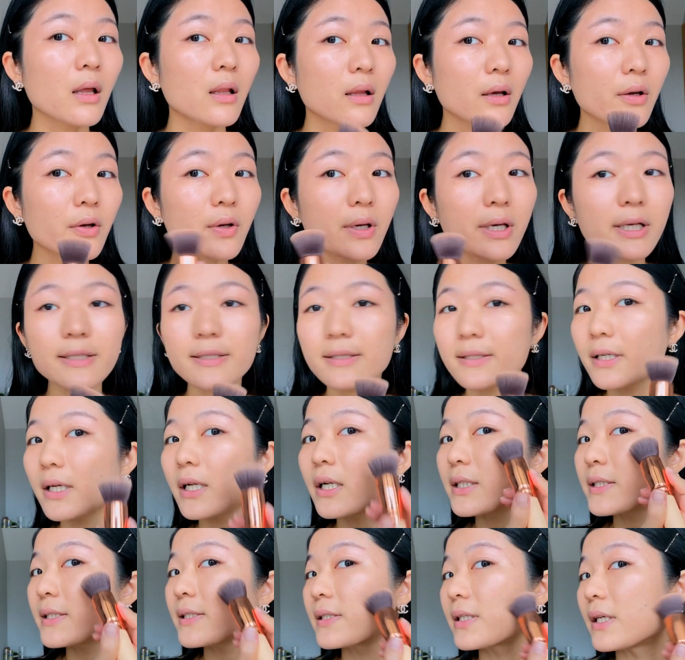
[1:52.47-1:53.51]
Like you can see,
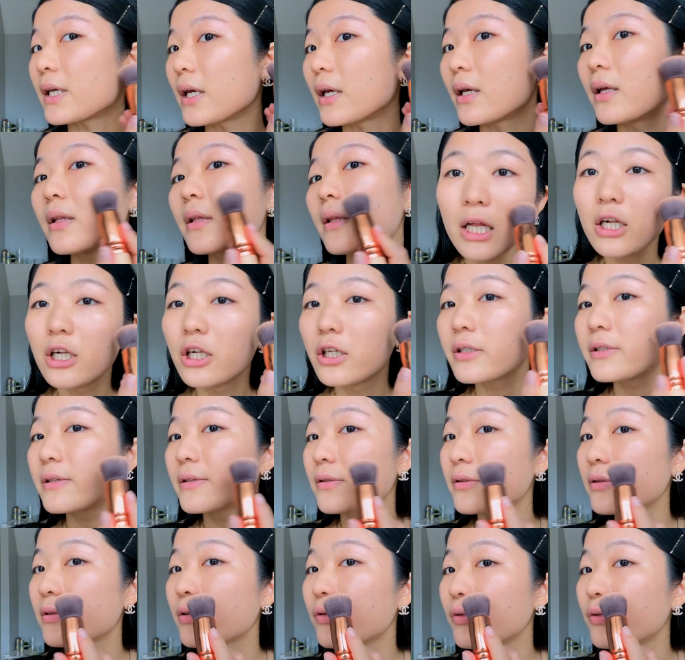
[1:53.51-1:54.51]
the skin looks